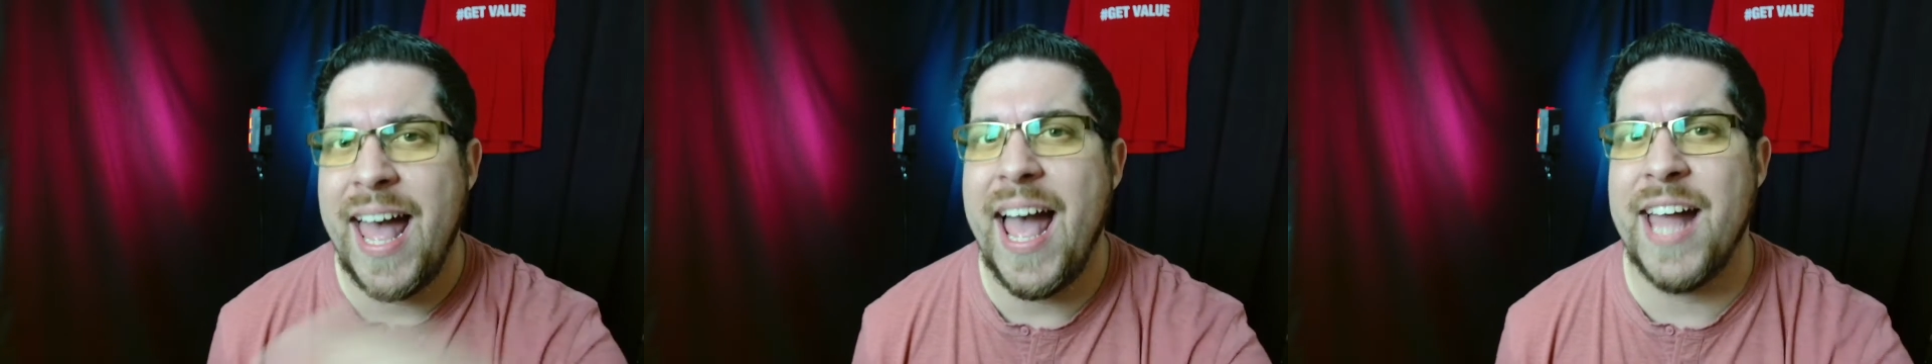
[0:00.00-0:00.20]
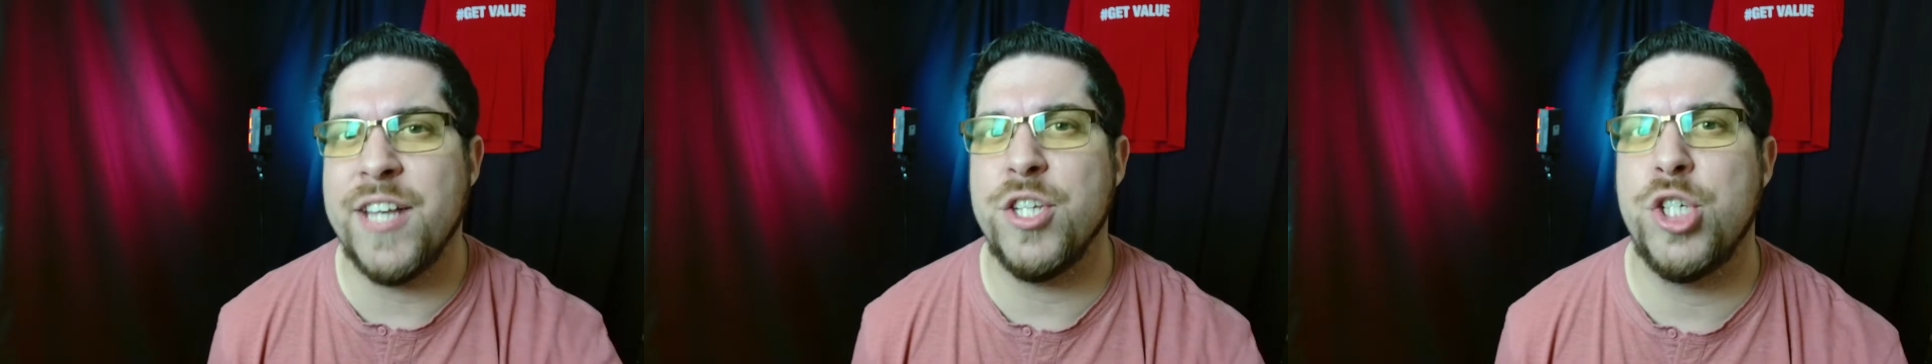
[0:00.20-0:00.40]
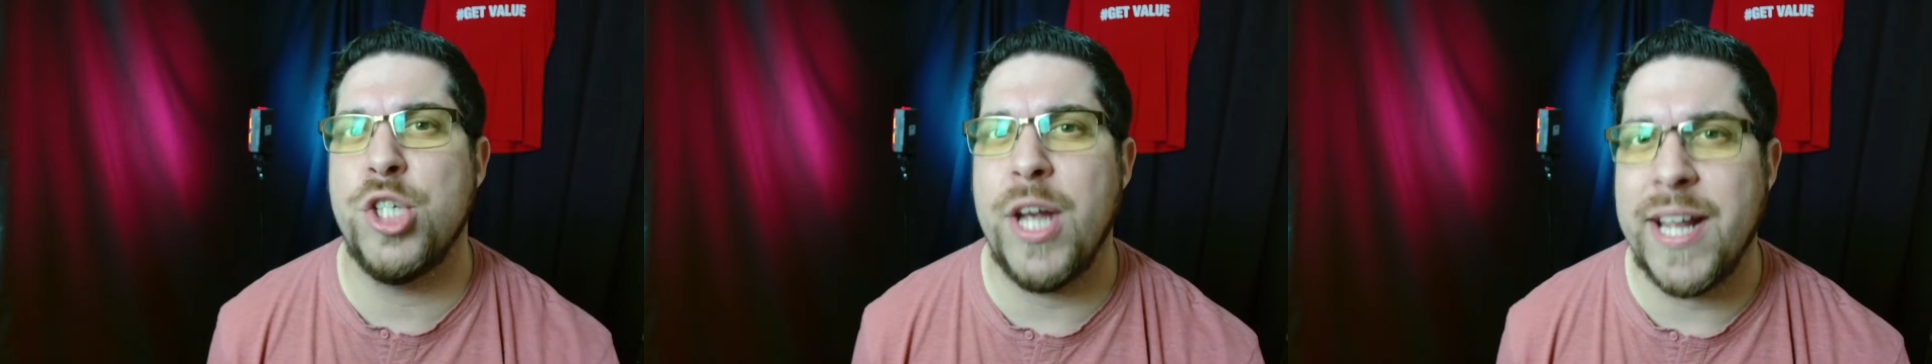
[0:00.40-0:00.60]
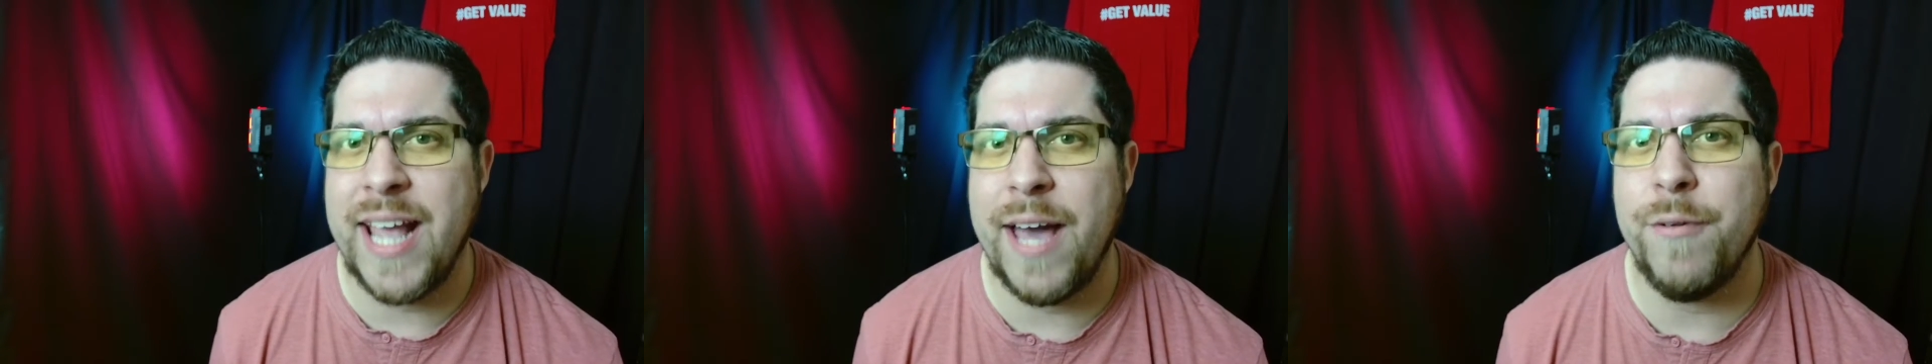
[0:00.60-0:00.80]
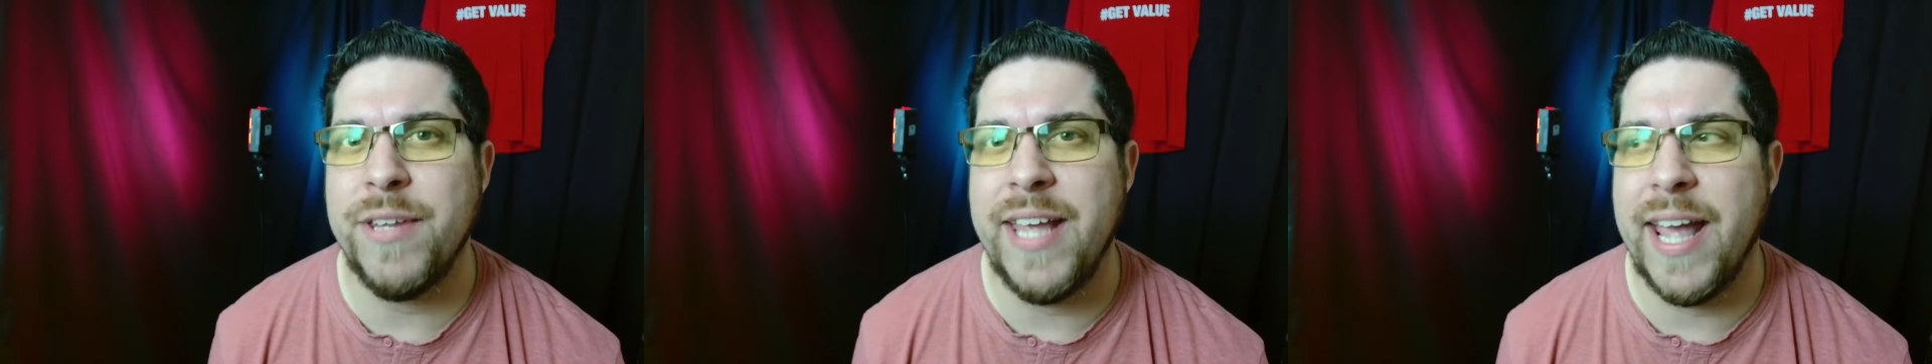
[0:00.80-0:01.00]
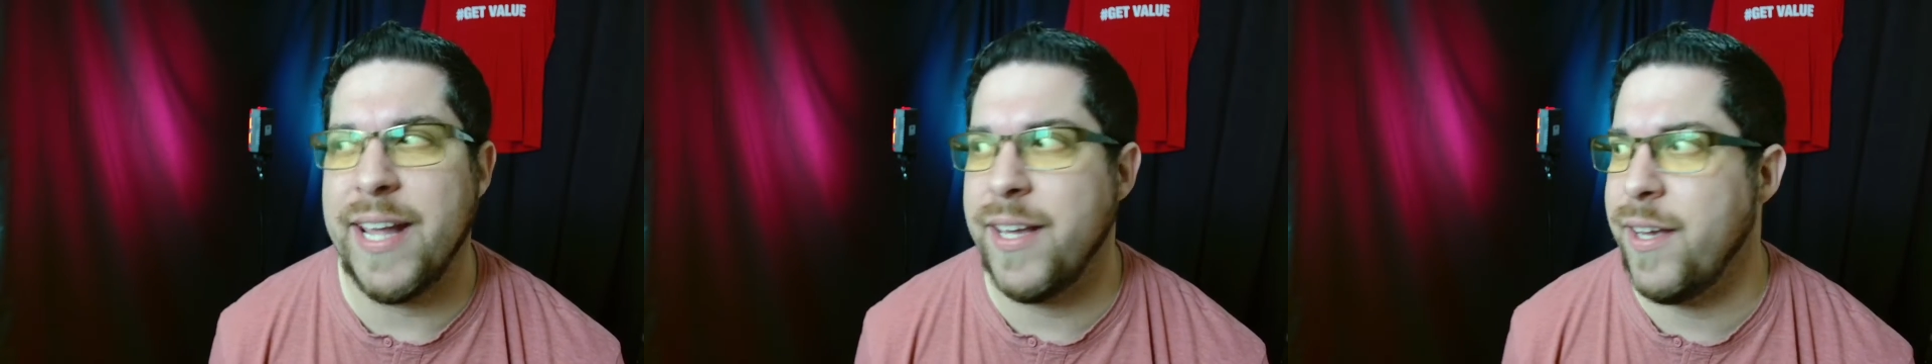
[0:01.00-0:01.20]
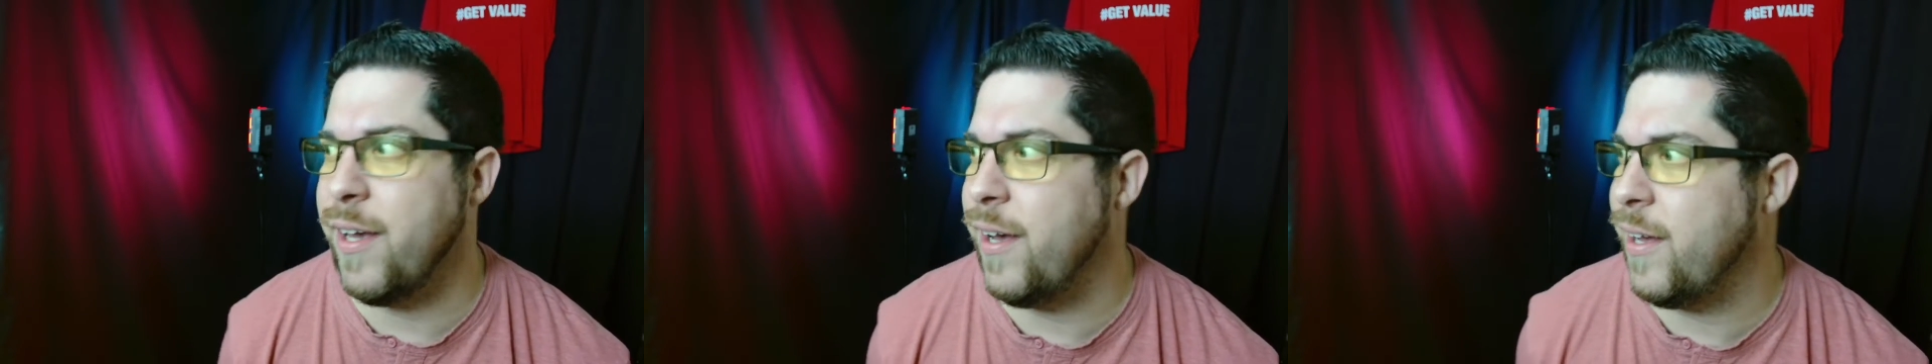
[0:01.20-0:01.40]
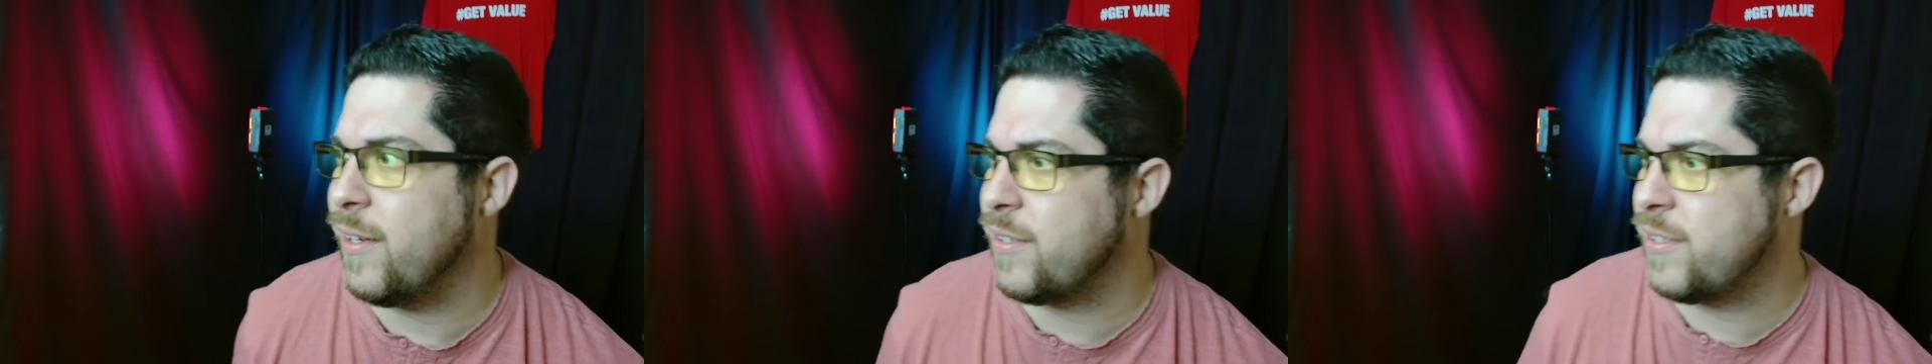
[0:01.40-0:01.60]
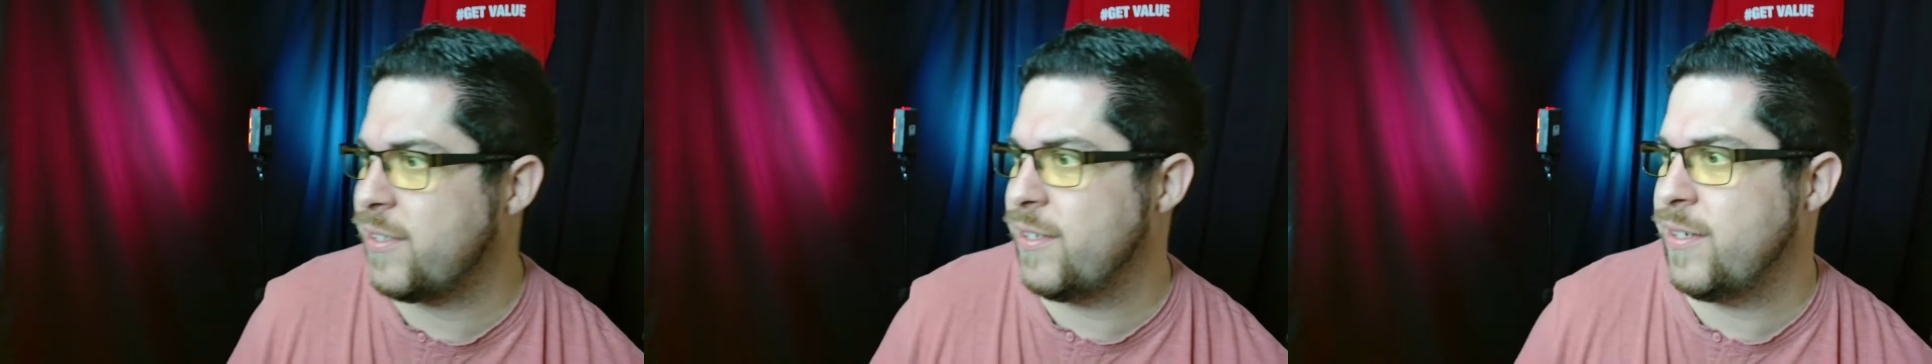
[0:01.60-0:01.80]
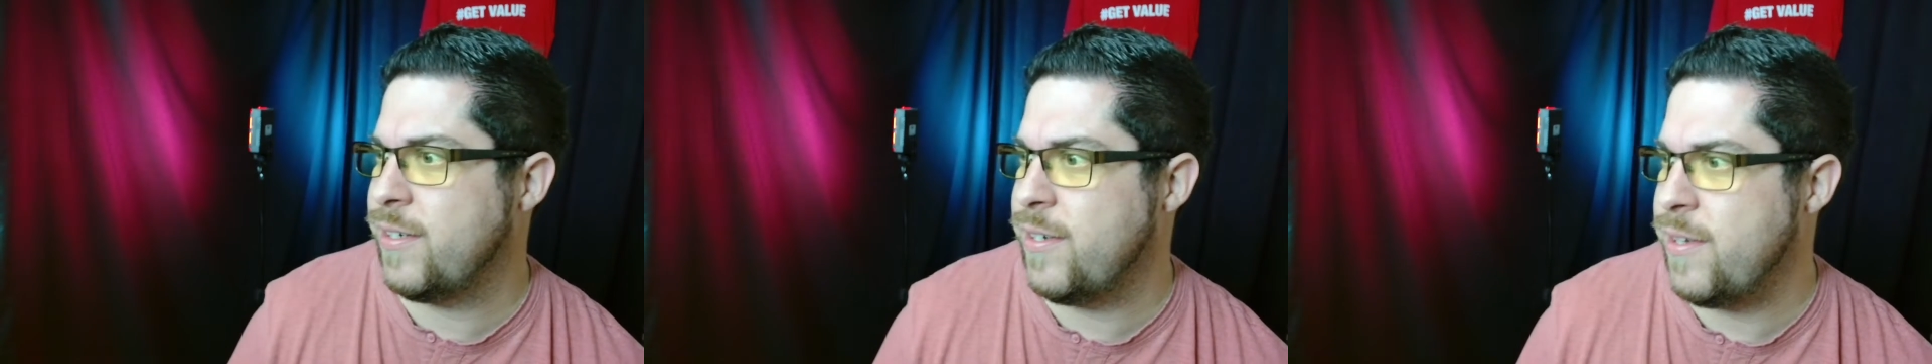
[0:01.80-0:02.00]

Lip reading: and check out the end cards.